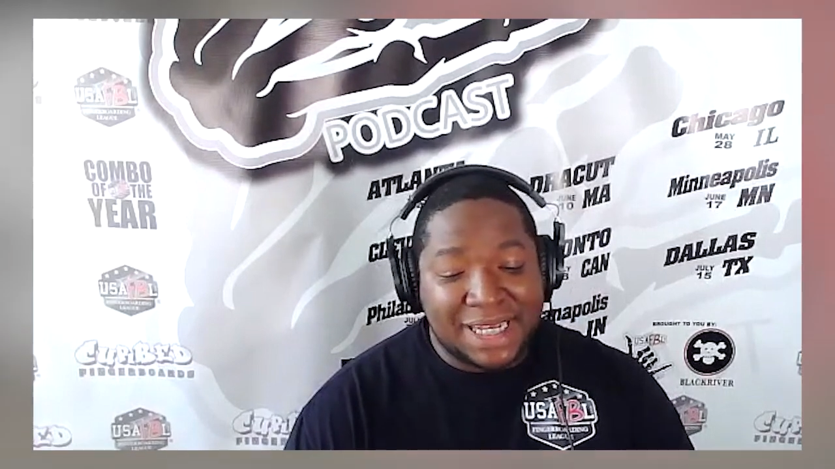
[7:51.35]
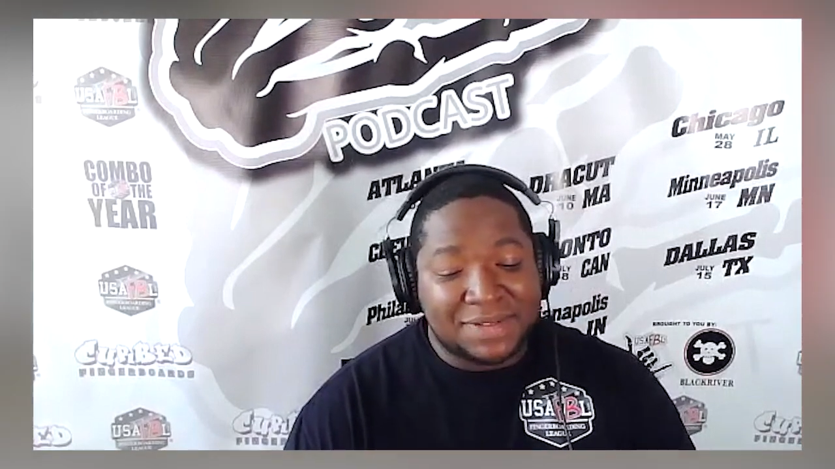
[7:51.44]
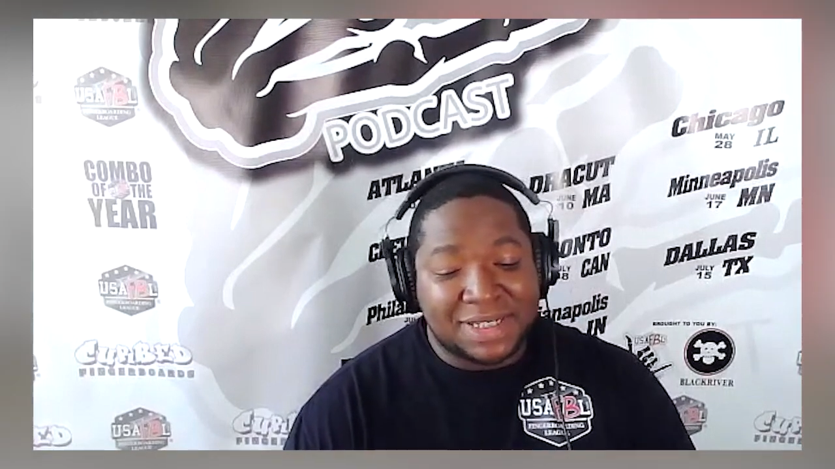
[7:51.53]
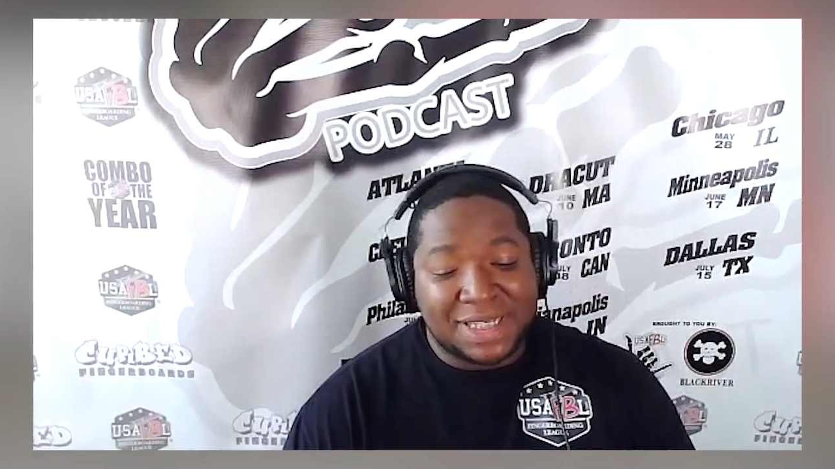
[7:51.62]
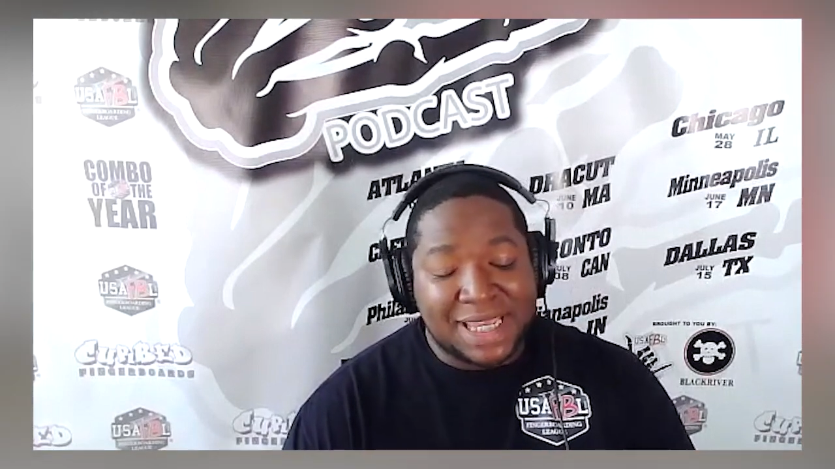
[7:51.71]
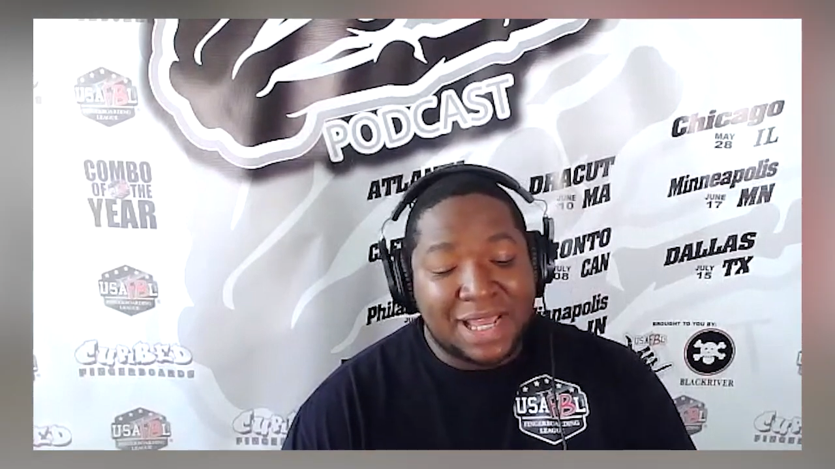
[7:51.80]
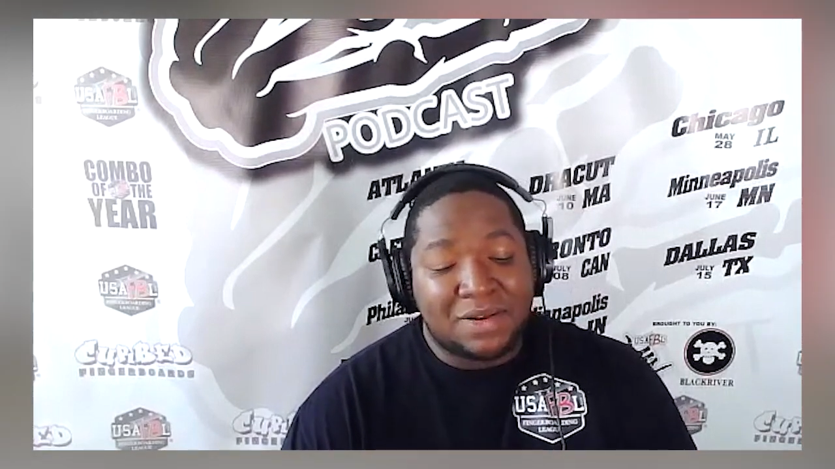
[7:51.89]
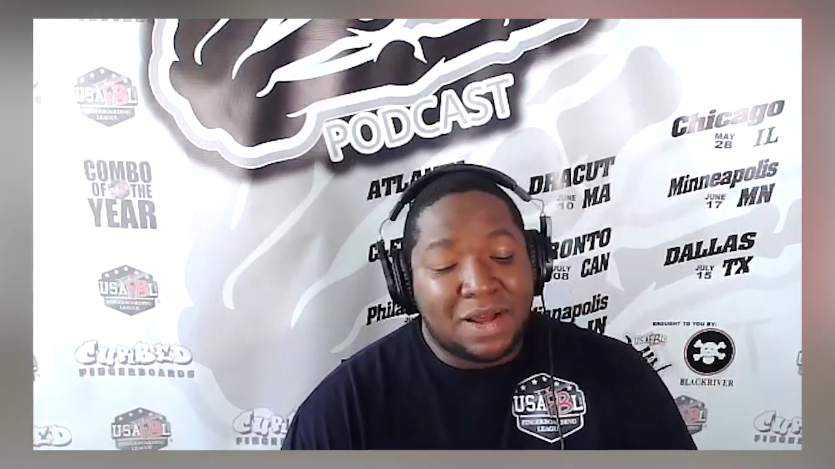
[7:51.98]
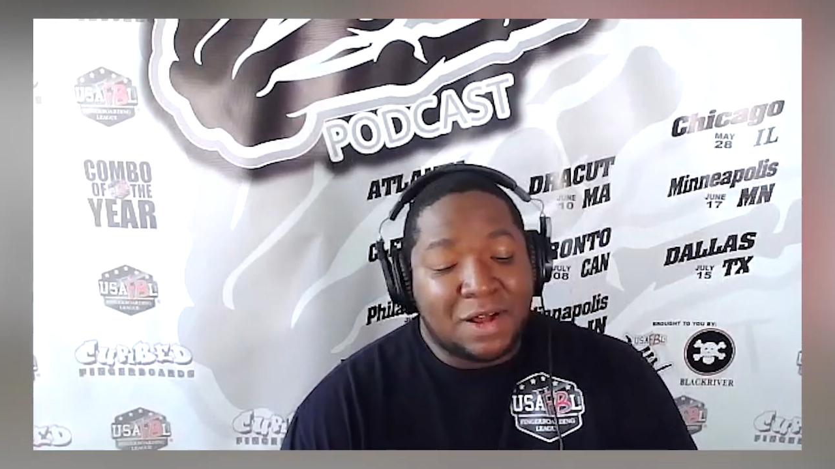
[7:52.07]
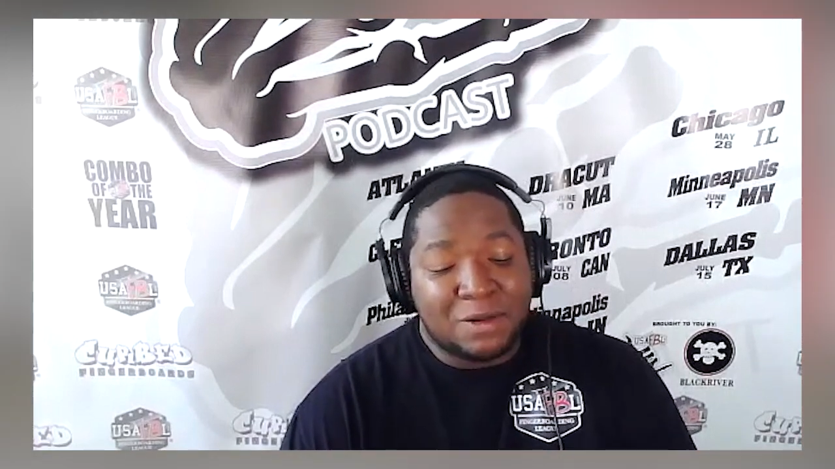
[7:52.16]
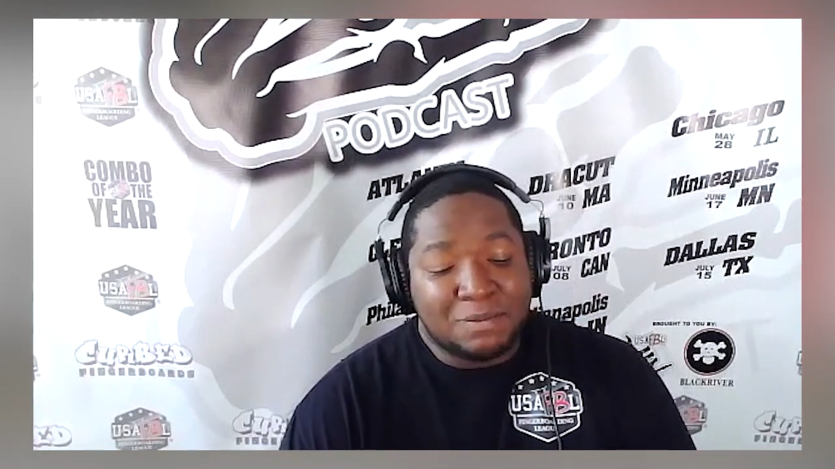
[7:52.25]
even
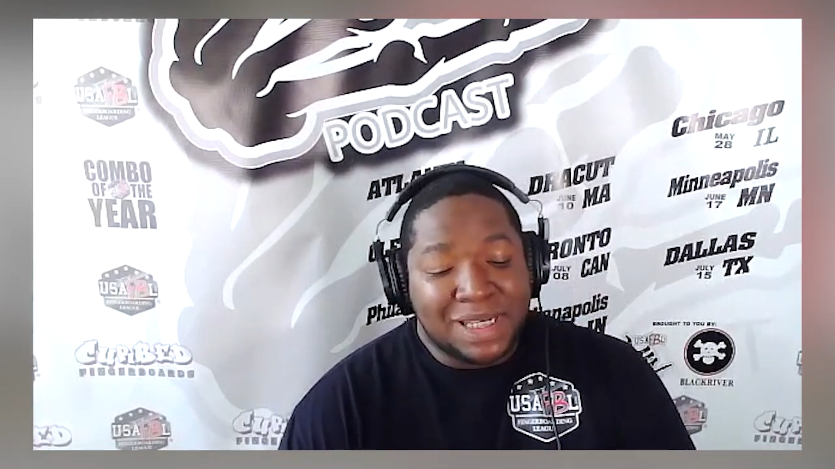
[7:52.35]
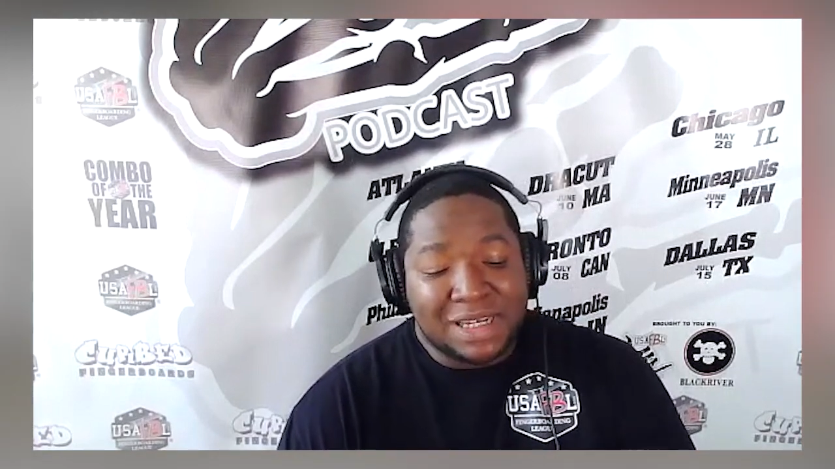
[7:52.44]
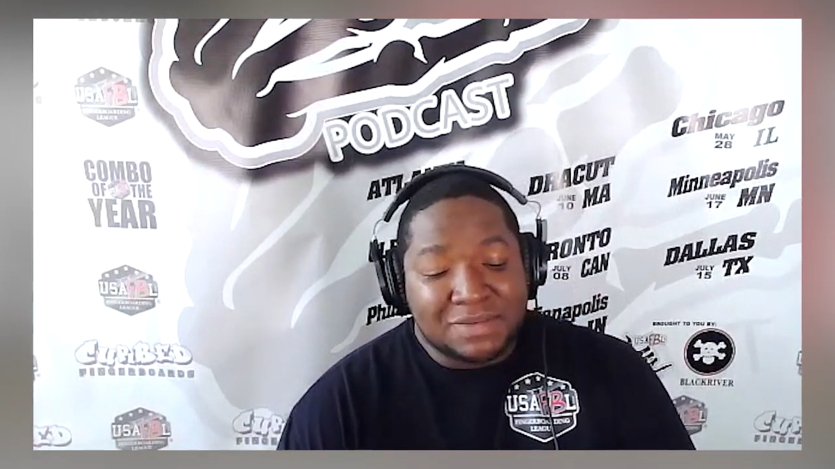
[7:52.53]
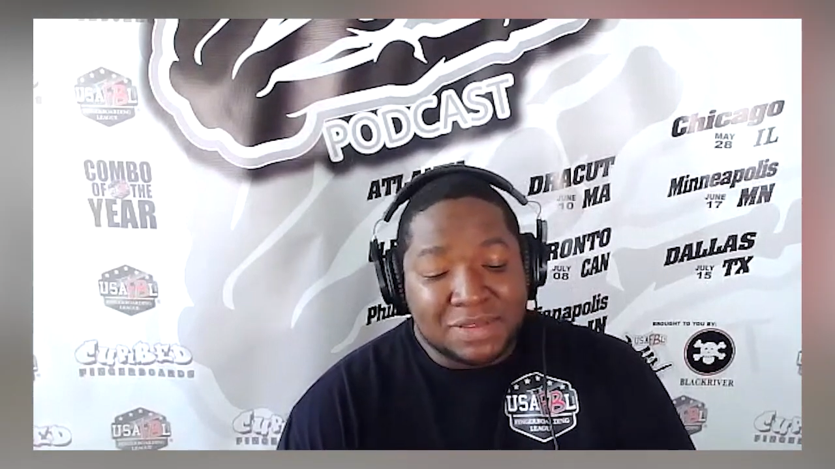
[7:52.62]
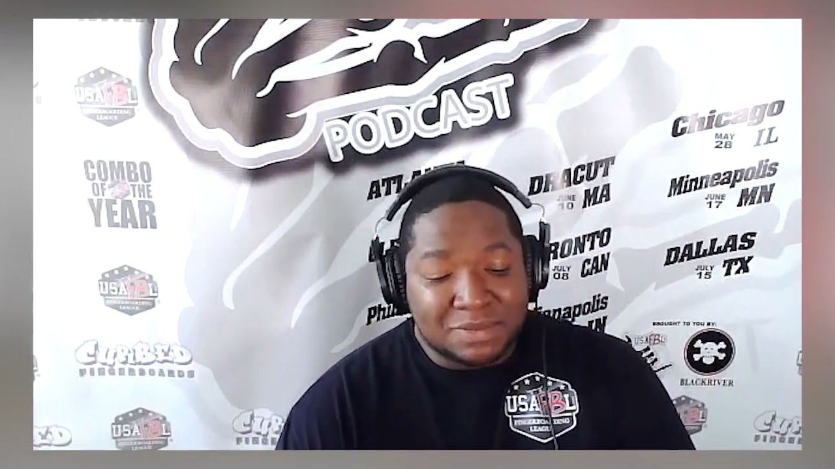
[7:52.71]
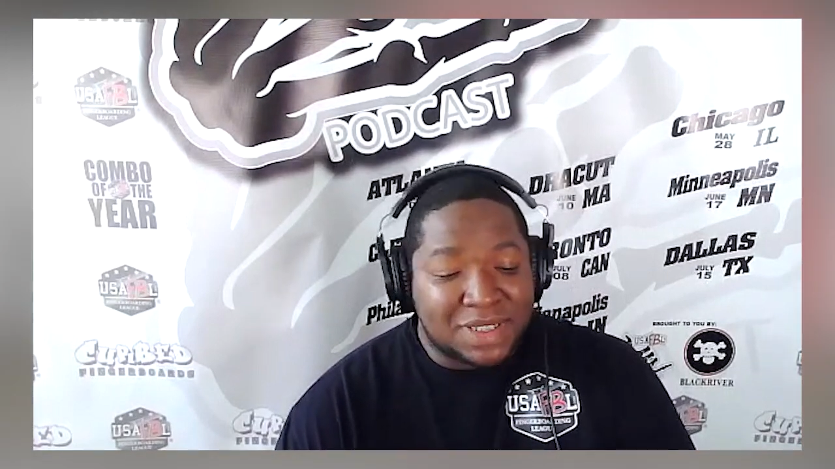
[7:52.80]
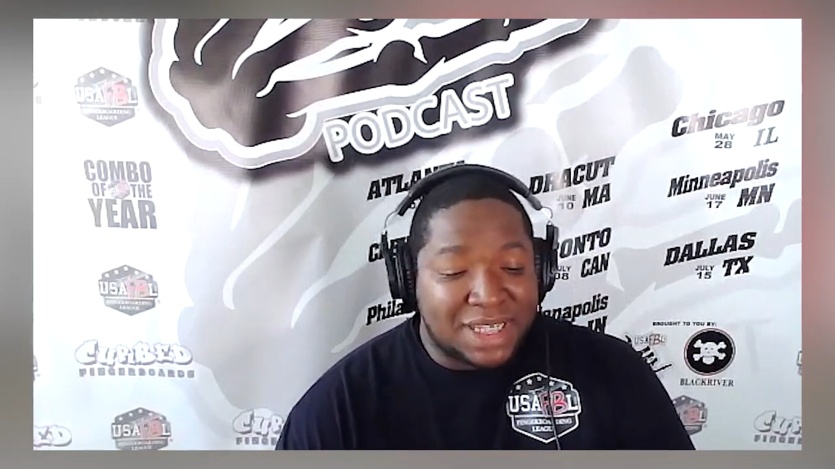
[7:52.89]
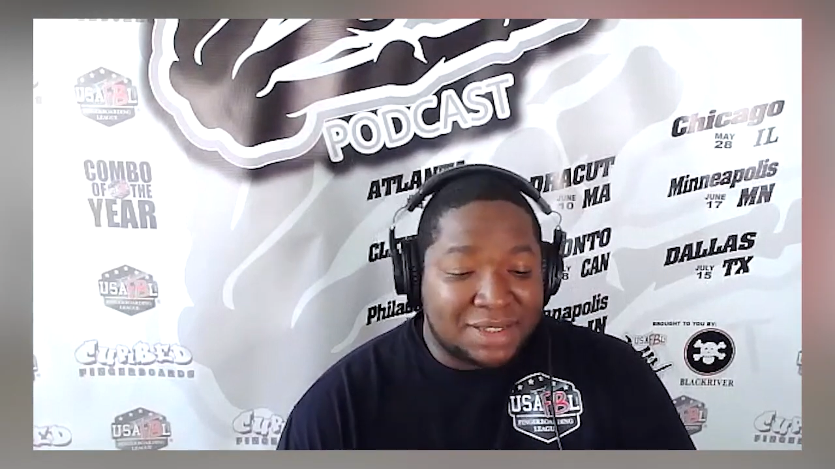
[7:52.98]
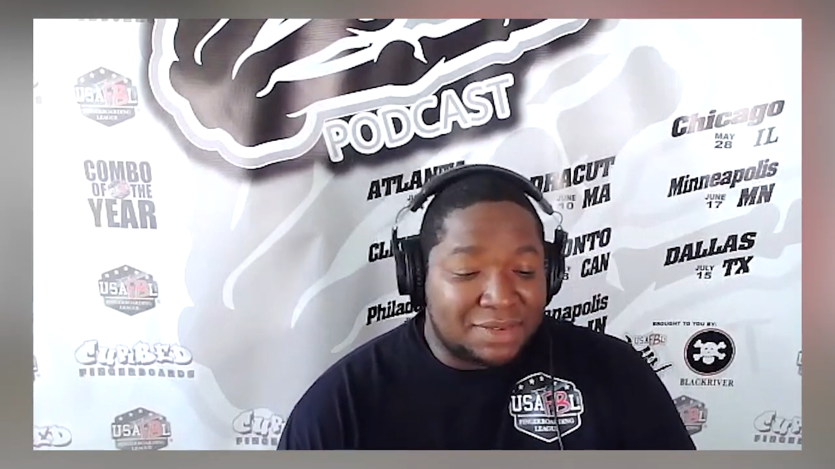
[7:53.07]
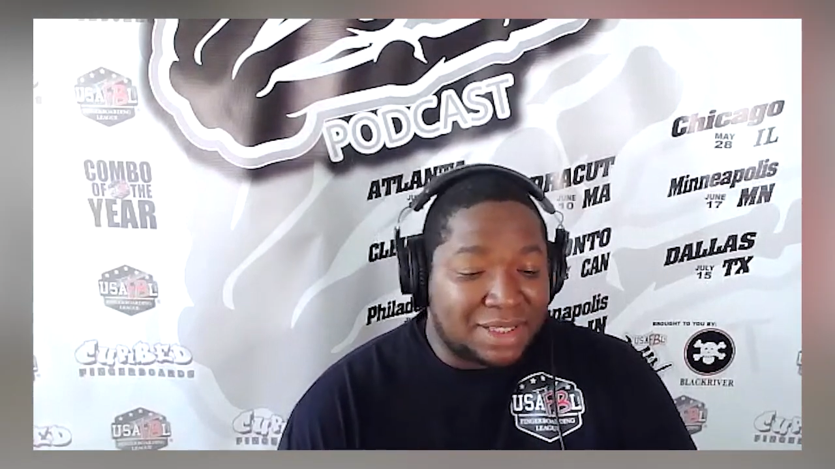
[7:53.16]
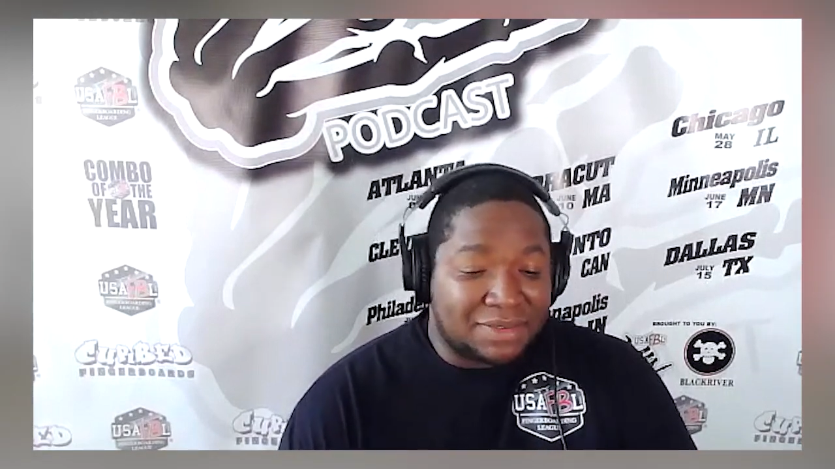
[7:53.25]
count how many of them,
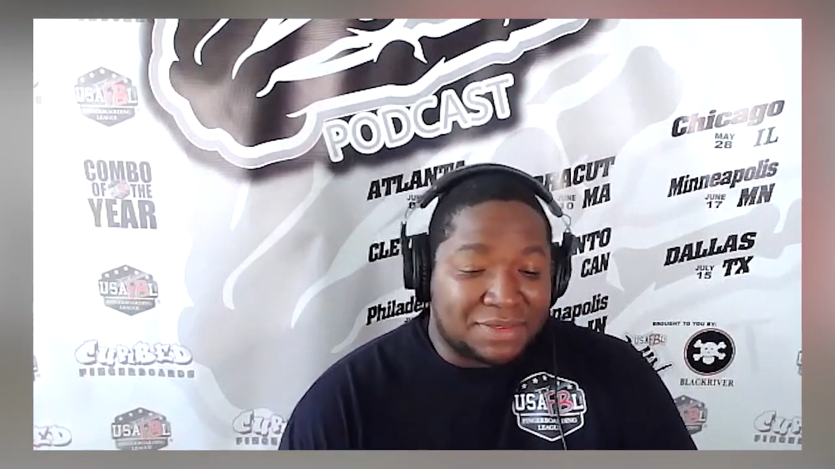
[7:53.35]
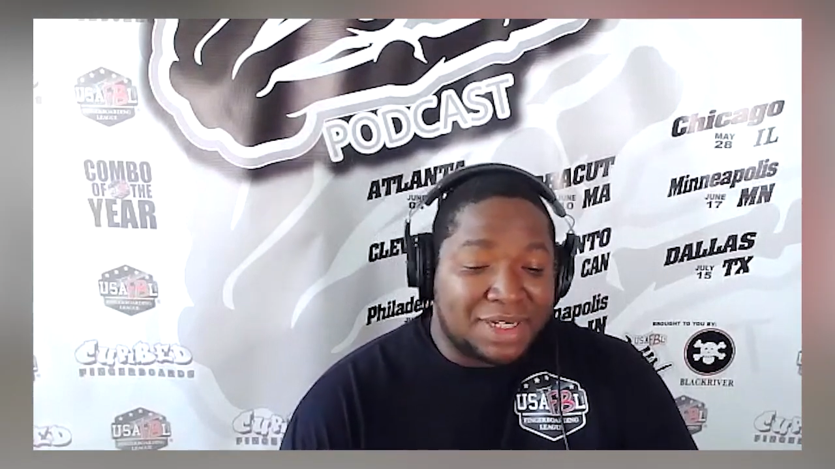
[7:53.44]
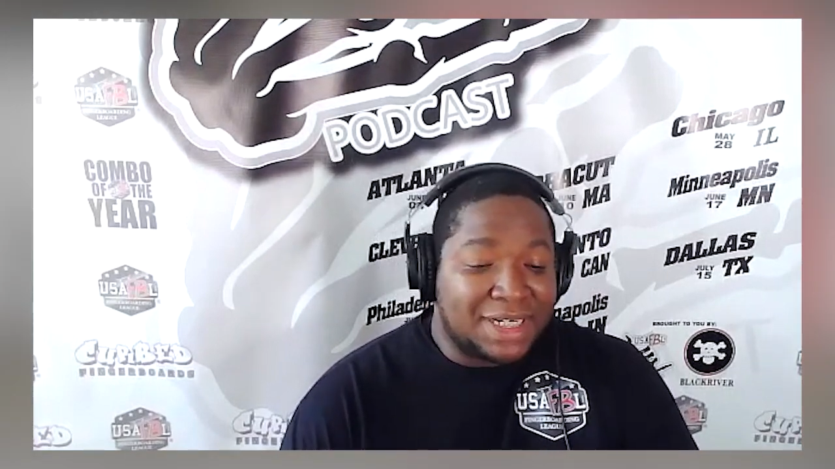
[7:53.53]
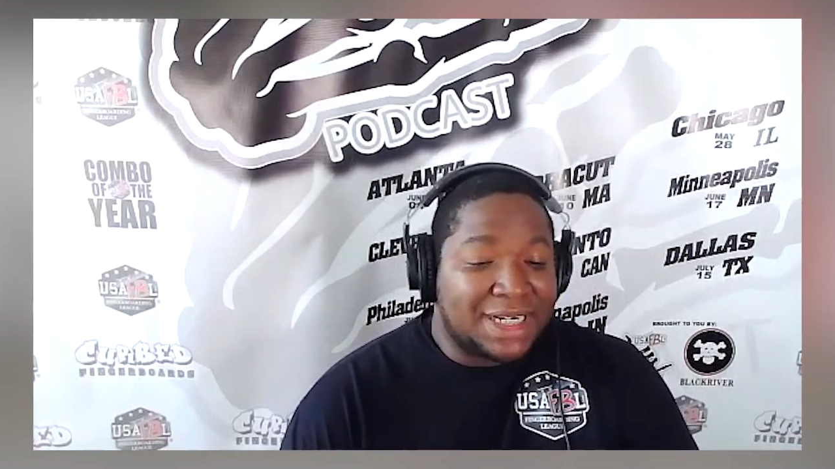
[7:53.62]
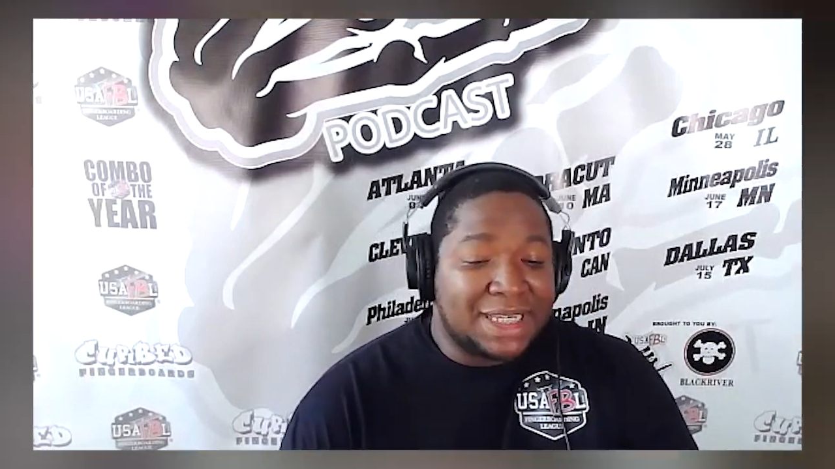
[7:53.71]
like 39